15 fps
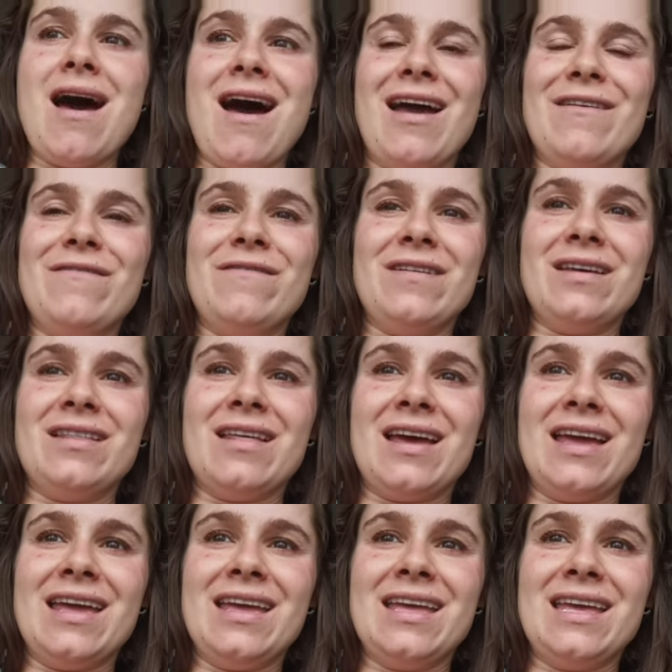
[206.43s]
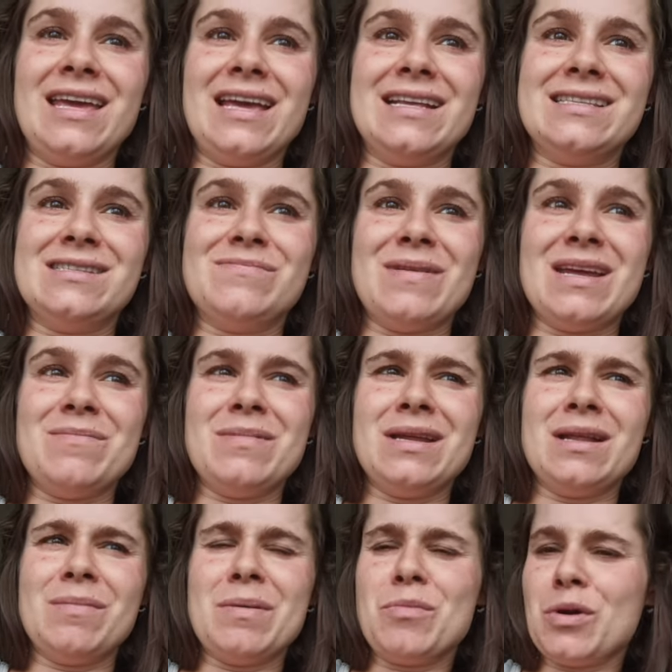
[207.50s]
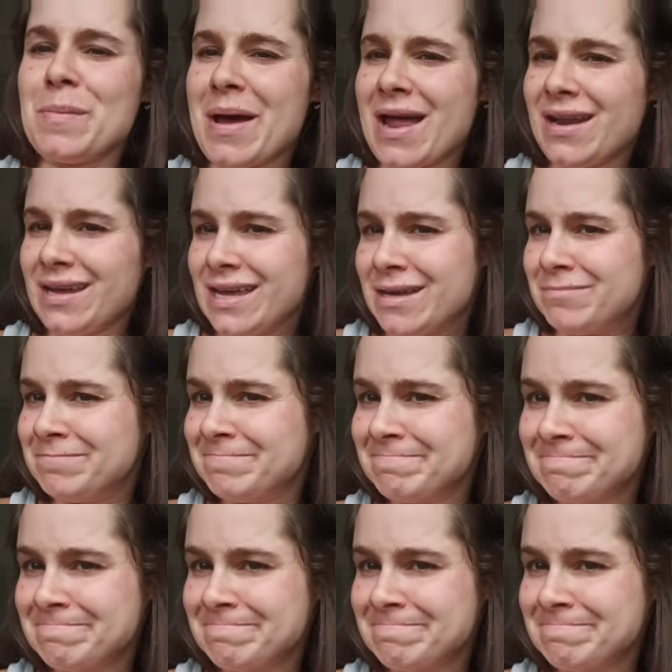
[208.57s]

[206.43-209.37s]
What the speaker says: I feel like it's made me a little bit more panicky.